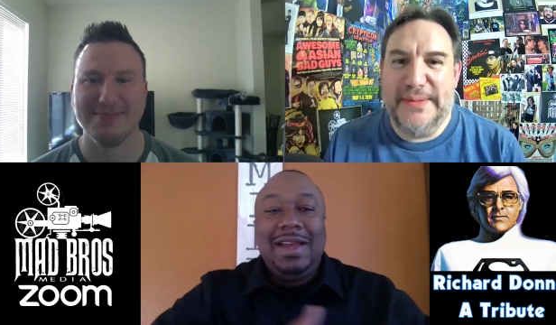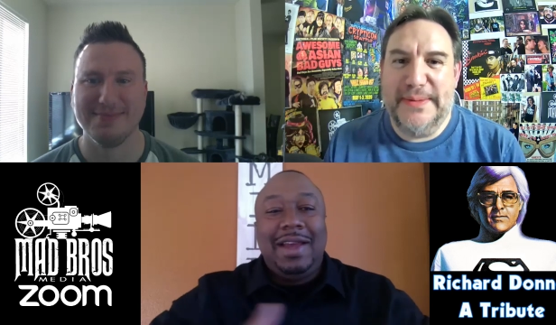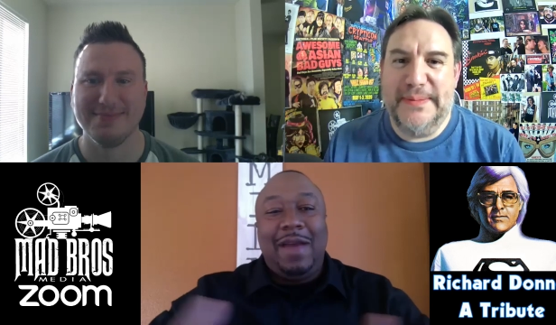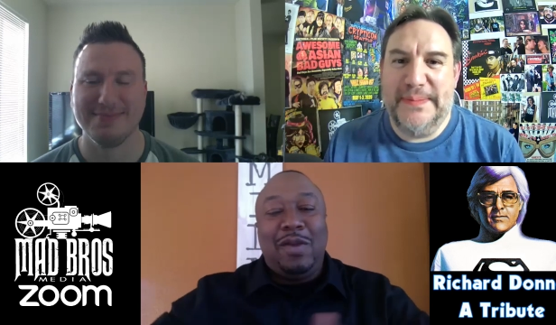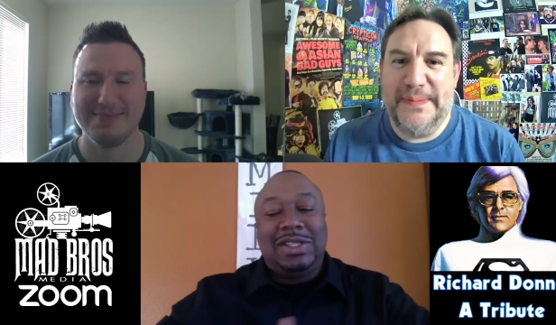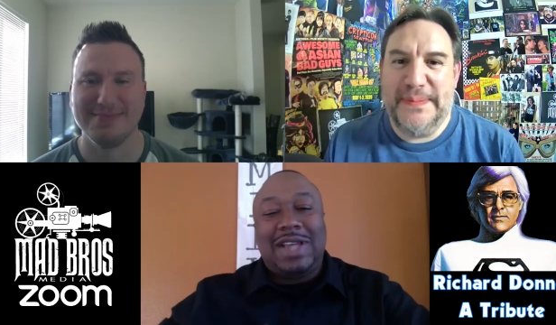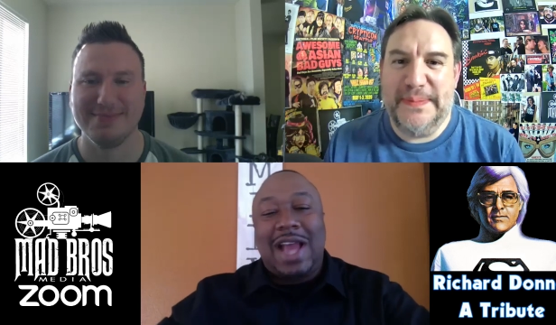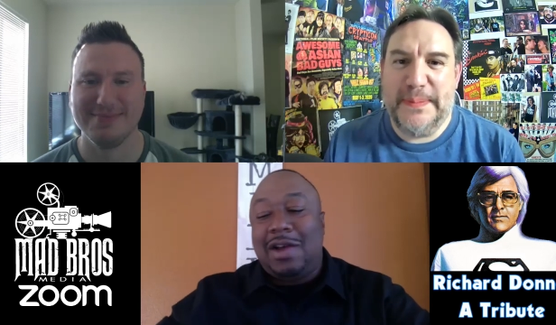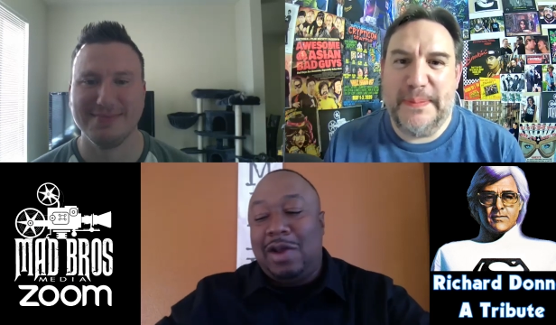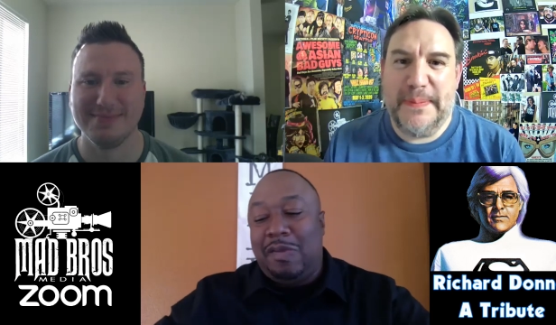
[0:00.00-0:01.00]
Speaker 1: and what's
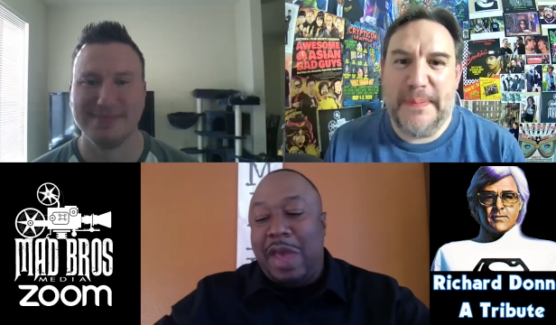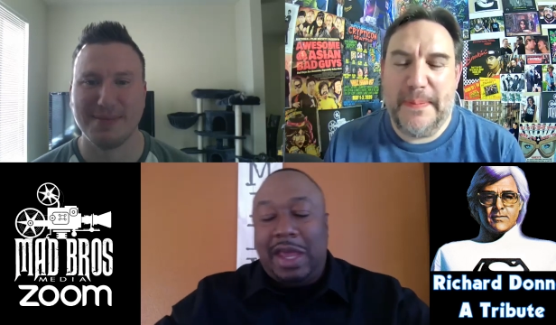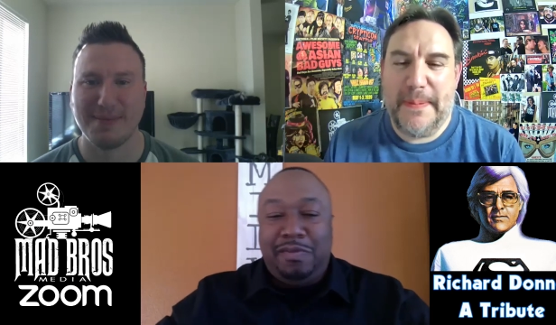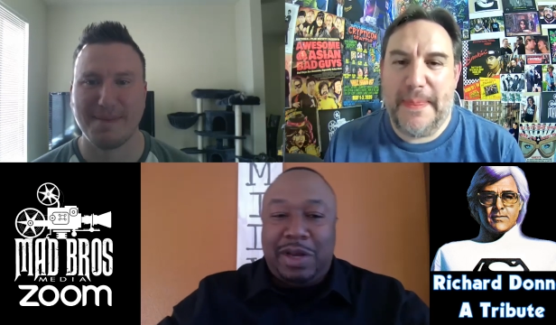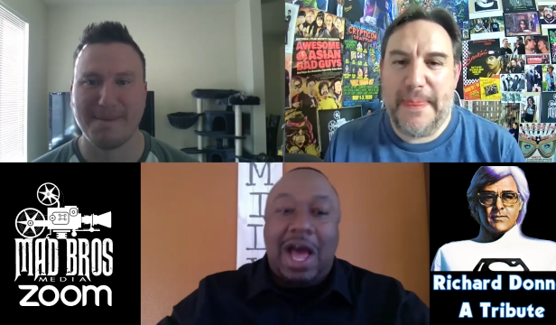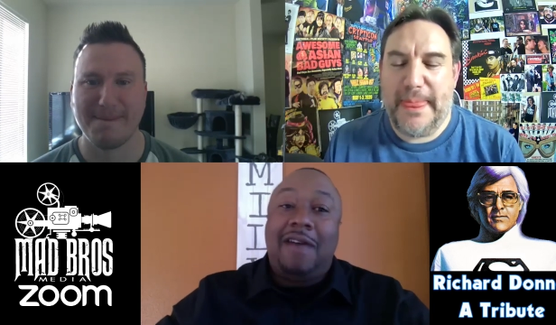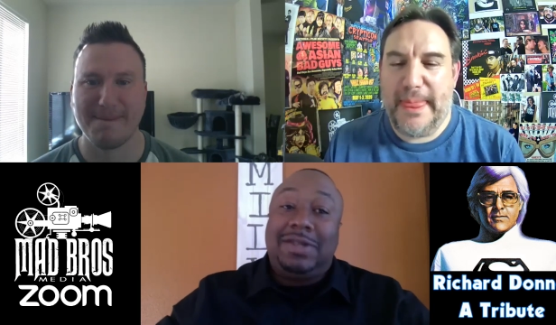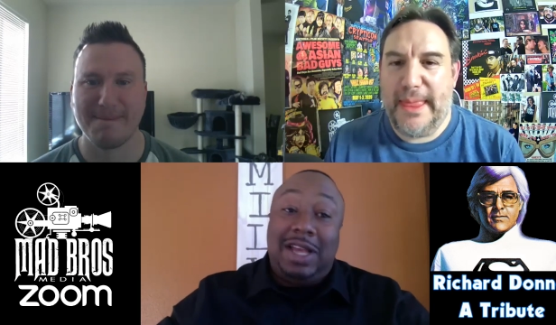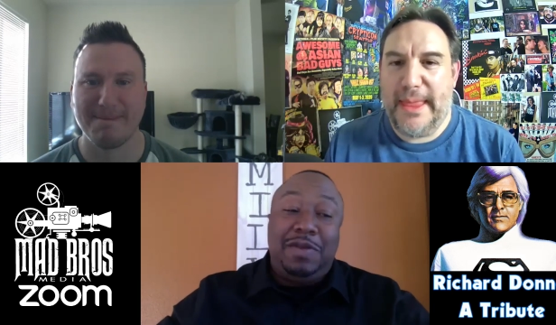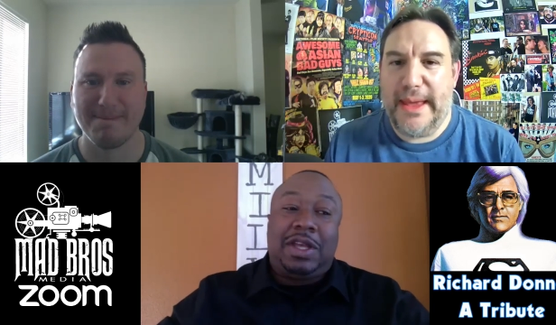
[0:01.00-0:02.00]
not going to make it. But
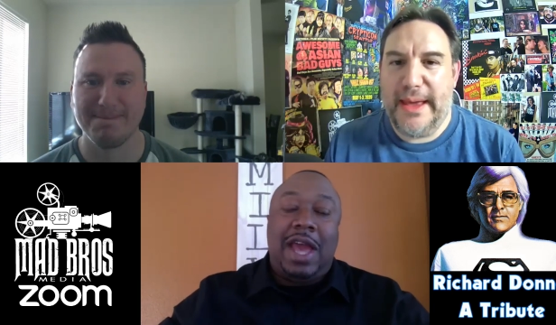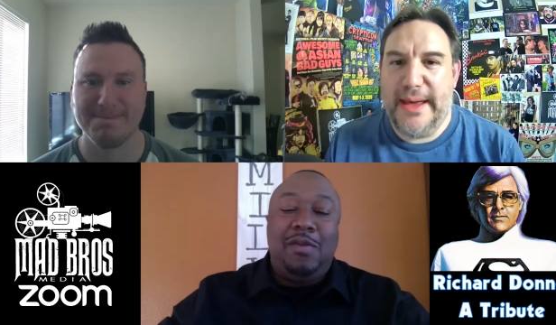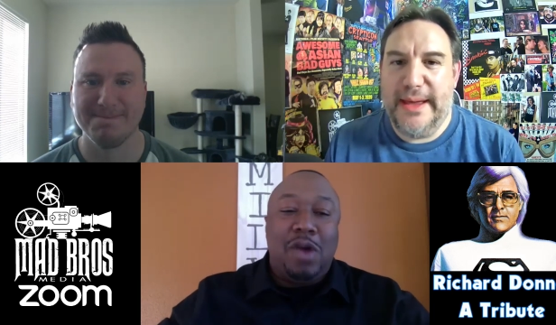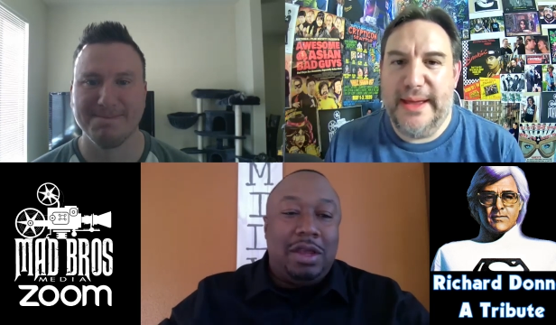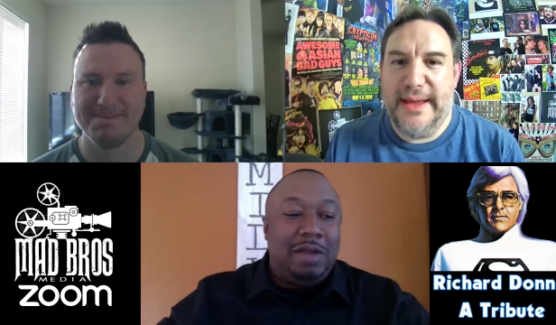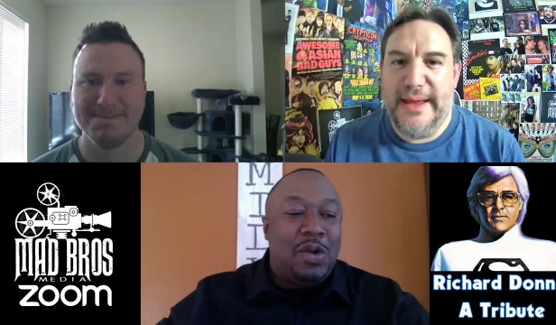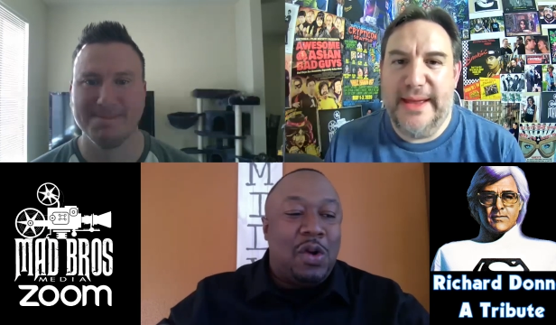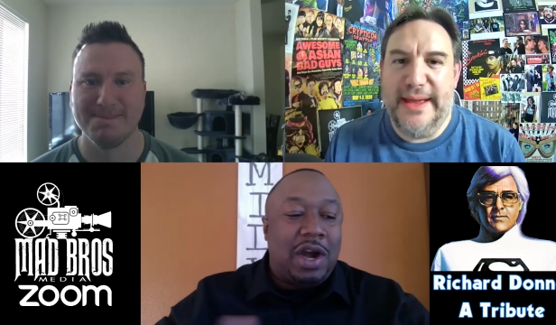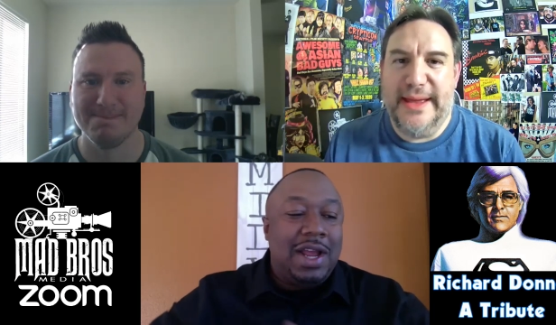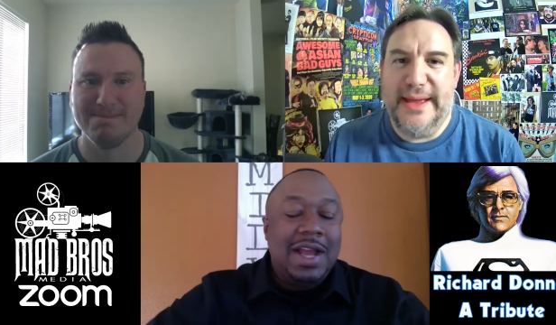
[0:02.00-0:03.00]
obviously, it became one of the more